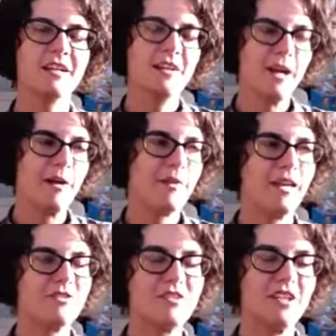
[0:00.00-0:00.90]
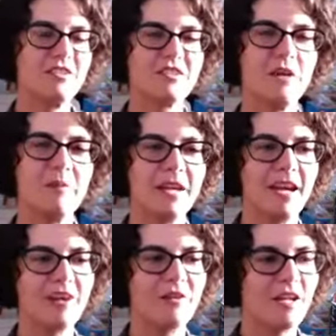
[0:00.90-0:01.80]
that doTERRA is coming
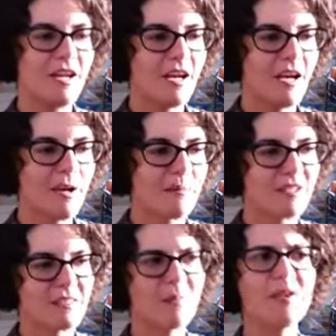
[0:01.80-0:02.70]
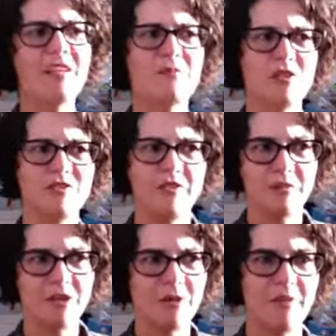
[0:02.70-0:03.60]
out, because I believe most of
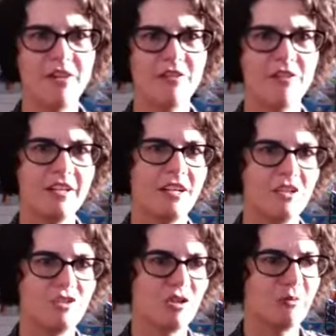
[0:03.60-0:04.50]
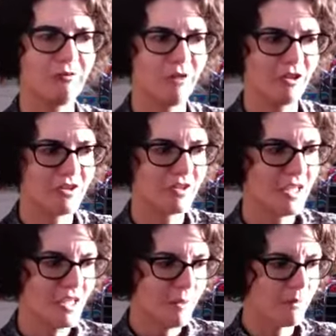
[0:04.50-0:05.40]
them come out on October 1st.
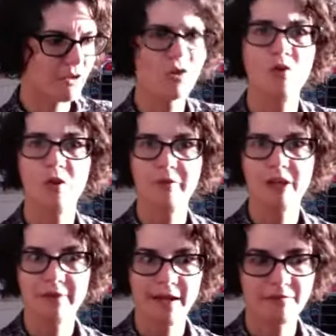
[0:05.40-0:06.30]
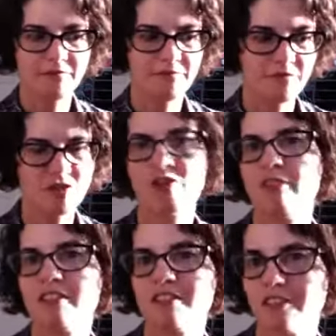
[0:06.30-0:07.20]
But don't quote me on that. Do your
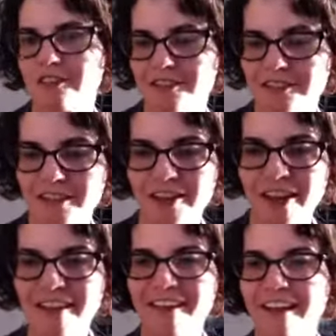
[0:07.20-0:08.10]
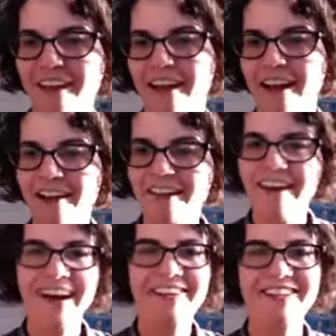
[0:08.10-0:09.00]
research. Okay.
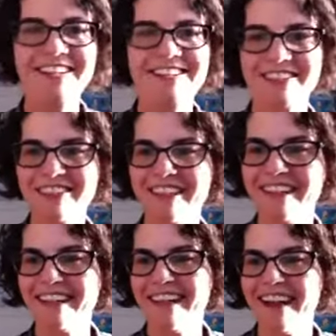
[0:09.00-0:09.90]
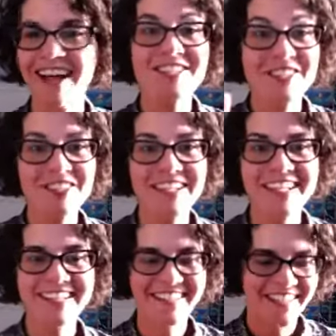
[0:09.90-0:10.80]
Hi, Rachel. Hi,
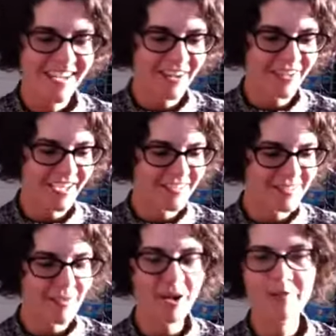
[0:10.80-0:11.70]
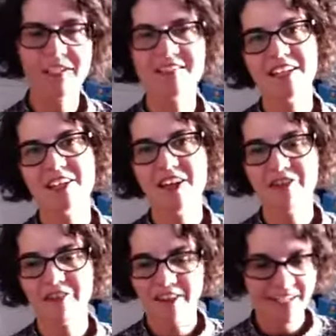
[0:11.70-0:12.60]
Judy. Okay, so I'm going to take off.
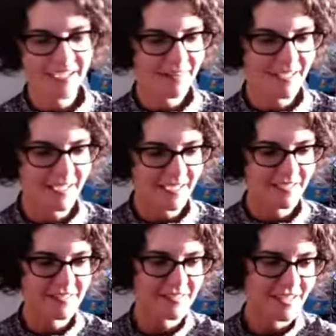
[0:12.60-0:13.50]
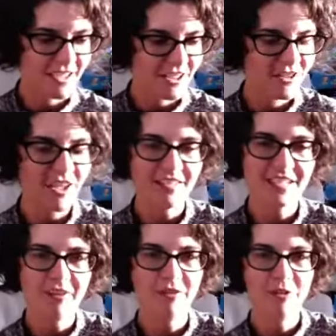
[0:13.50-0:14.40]
I got to get the kids. You guys
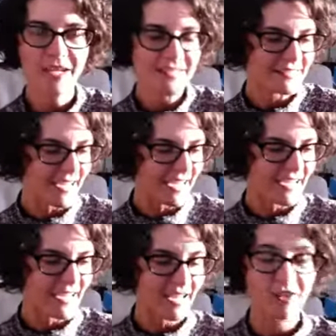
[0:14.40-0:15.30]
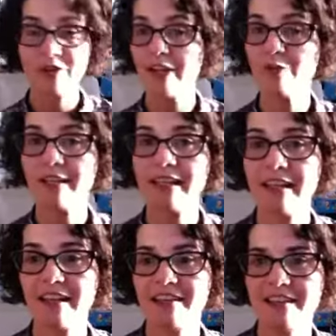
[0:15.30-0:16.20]
have a great day and a great
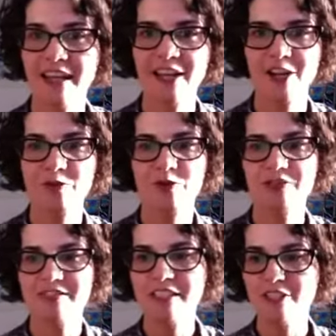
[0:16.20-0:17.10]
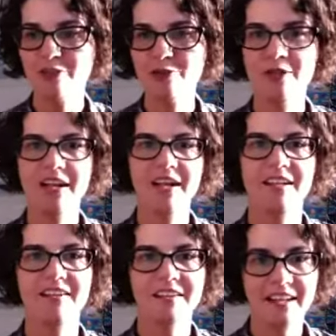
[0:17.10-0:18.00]
weekend, and I will see you
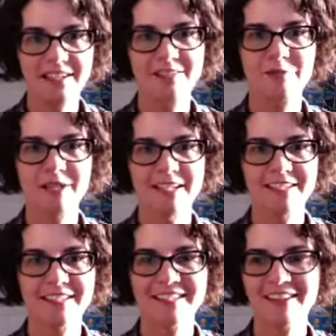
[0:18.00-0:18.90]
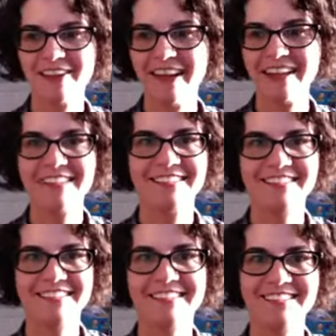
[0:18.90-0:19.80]
next week. Okay,
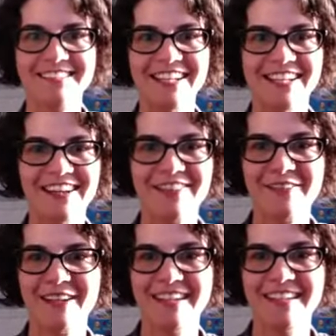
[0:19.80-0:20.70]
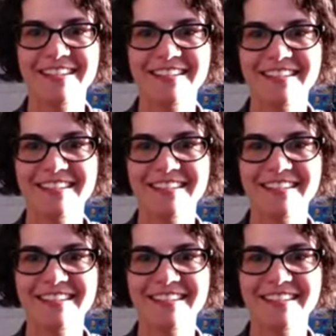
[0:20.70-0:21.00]
take care, everybody.